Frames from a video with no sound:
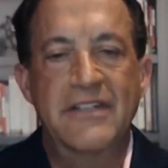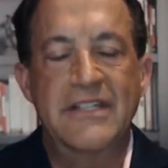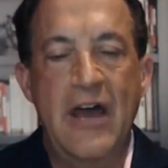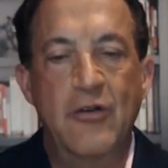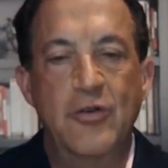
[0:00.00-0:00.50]
is
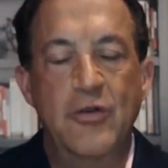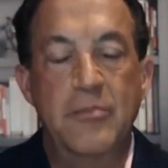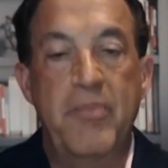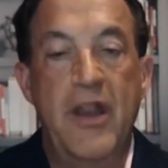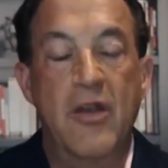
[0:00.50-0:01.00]
now
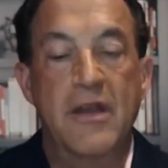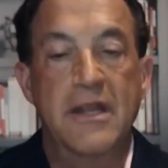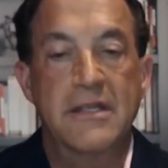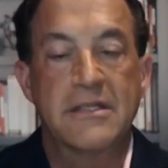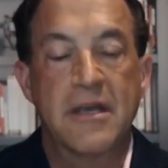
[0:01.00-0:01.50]
doing
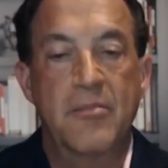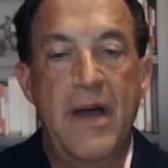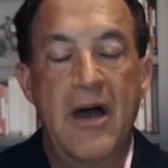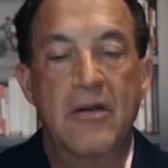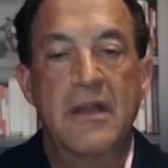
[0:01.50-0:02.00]
parodies
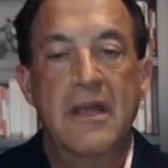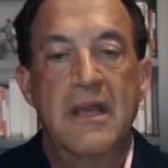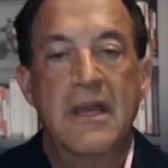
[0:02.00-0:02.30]
about